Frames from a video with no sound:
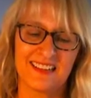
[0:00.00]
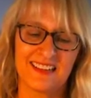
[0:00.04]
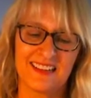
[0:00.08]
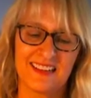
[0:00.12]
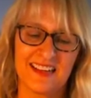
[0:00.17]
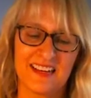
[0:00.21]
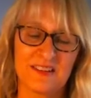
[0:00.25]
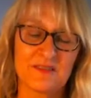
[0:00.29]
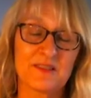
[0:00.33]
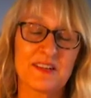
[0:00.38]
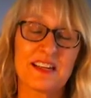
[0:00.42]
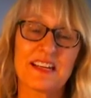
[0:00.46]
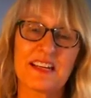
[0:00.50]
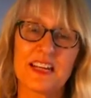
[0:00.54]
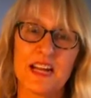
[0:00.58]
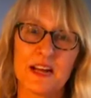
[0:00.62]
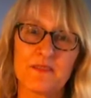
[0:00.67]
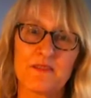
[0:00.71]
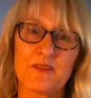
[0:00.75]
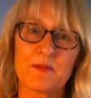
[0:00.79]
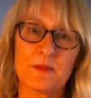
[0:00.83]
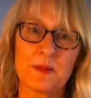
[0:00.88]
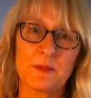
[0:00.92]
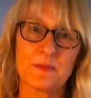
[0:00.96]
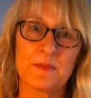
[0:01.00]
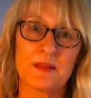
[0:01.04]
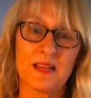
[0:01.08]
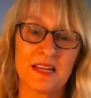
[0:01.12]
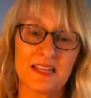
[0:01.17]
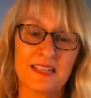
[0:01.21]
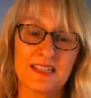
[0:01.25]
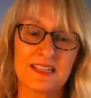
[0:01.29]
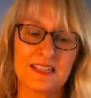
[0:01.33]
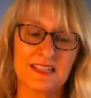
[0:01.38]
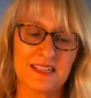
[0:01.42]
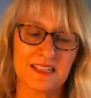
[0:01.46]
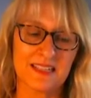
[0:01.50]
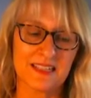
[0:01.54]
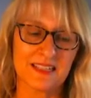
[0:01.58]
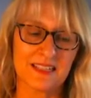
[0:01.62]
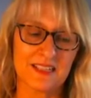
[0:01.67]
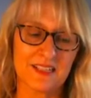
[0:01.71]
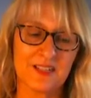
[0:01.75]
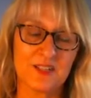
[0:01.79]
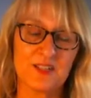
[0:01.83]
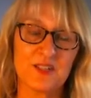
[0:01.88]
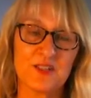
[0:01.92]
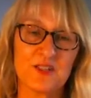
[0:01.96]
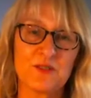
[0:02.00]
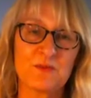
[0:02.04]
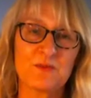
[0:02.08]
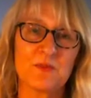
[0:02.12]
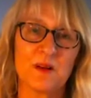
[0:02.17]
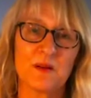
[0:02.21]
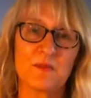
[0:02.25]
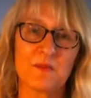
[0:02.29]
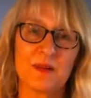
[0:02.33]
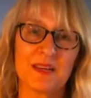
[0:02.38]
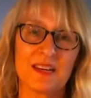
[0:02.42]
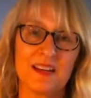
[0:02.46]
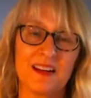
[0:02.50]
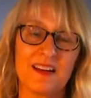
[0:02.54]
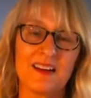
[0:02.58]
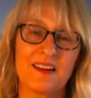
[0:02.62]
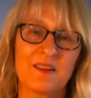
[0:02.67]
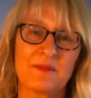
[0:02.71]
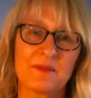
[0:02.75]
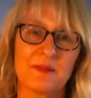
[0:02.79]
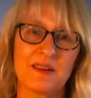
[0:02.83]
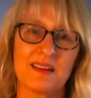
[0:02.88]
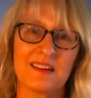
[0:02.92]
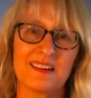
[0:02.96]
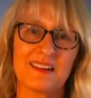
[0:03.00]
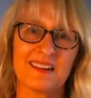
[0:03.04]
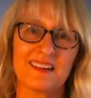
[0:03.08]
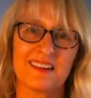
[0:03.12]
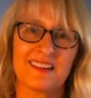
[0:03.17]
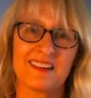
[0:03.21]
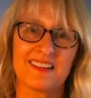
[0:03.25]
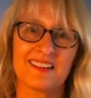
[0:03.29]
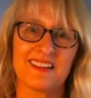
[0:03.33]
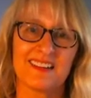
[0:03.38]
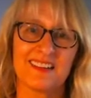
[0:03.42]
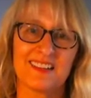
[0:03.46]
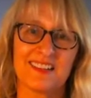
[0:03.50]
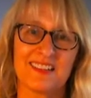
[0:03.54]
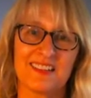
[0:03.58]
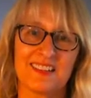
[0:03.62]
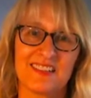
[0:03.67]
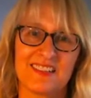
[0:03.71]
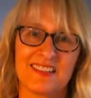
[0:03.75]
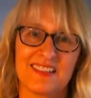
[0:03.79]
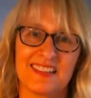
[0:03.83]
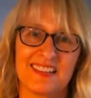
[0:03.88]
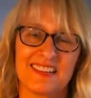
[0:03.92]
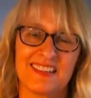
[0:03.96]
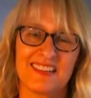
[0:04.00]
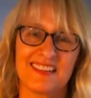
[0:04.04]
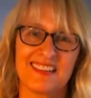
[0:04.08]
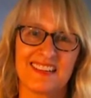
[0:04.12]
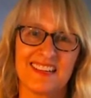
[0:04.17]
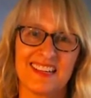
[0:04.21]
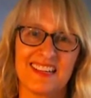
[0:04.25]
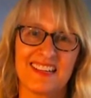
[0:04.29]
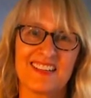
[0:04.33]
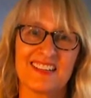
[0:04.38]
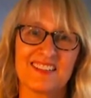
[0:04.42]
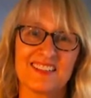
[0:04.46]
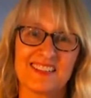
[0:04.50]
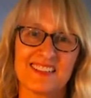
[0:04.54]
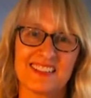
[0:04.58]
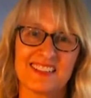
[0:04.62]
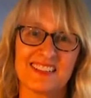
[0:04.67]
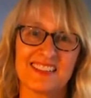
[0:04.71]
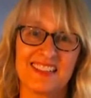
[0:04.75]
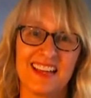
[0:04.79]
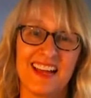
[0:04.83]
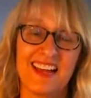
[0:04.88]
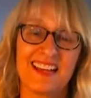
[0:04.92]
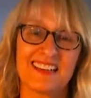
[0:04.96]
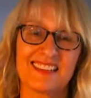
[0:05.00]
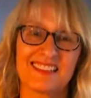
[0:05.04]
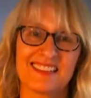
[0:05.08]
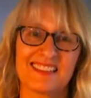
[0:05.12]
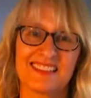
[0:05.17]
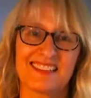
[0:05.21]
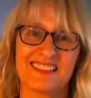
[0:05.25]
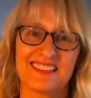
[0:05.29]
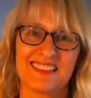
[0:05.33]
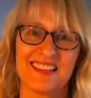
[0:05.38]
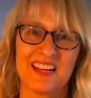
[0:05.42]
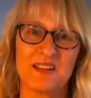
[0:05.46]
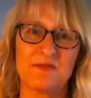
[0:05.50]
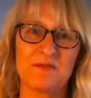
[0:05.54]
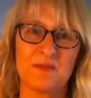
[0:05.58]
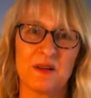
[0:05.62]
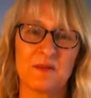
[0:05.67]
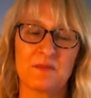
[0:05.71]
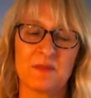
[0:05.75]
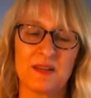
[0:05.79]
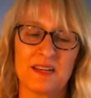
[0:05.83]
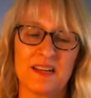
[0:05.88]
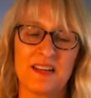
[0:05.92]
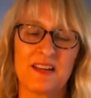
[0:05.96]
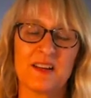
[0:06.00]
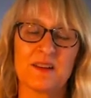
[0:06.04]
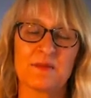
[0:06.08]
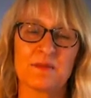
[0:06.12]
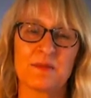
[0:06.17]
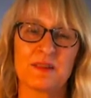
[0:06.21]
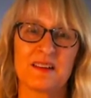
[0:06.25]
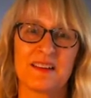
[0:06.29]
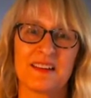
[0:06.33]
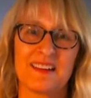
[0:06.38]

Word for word: that it can never be blended? You know, you're bumping up here. The ego says, Yes, I'm bumping up.